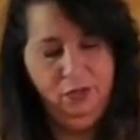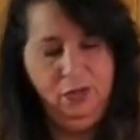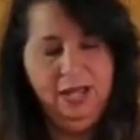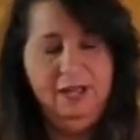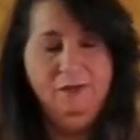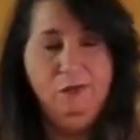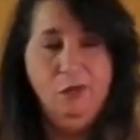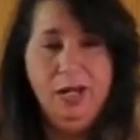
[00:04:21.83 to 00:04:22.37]

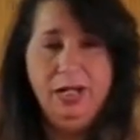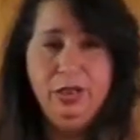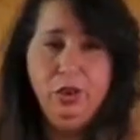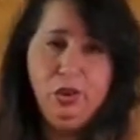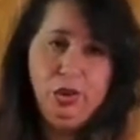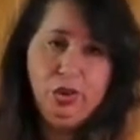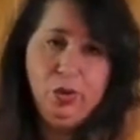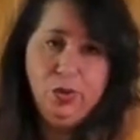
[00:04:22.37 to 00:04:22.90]
If you don't
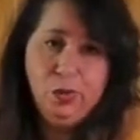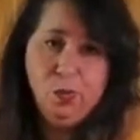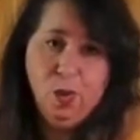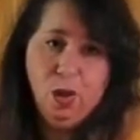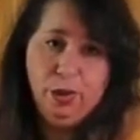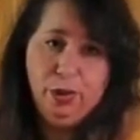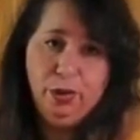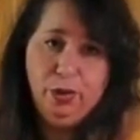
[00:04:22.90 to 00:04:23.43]
have wine, you
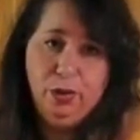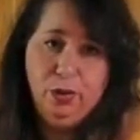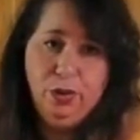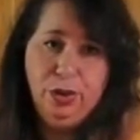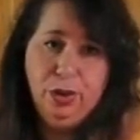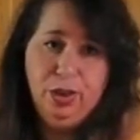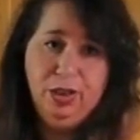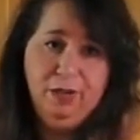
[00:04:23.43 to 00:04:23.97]
could use
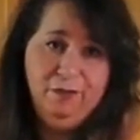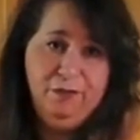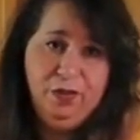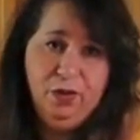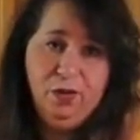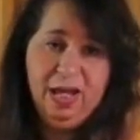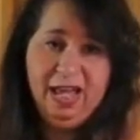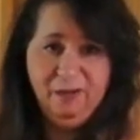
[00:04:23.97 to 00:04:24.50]
water, or
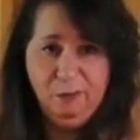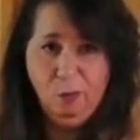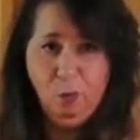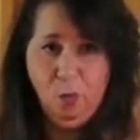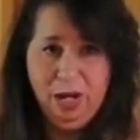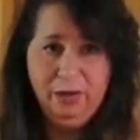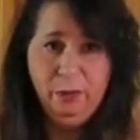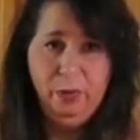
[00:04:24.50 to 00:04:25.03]
if you
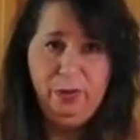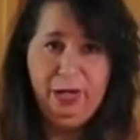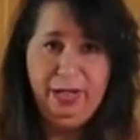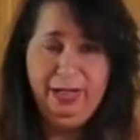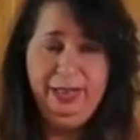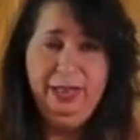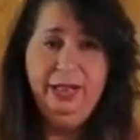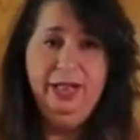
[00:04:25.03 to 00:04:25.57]
don't have
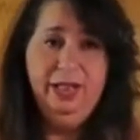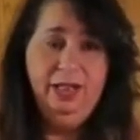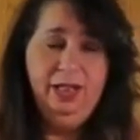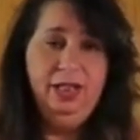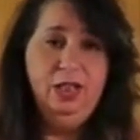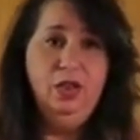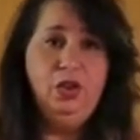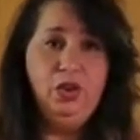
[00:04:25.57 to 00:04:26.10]
white
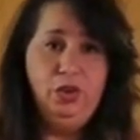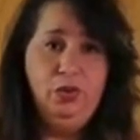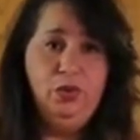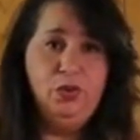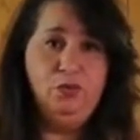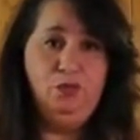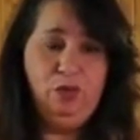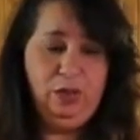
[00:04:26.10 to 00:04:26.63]
wine,
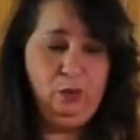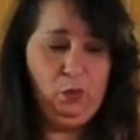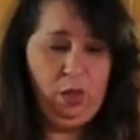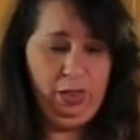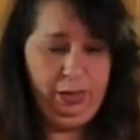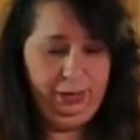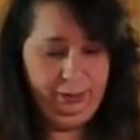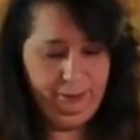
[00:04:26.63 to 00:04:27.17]
you could use
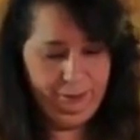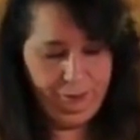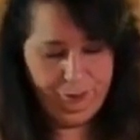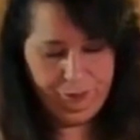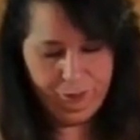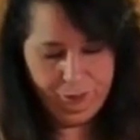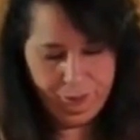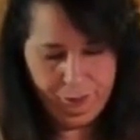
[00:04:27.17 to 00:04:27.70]
red wine.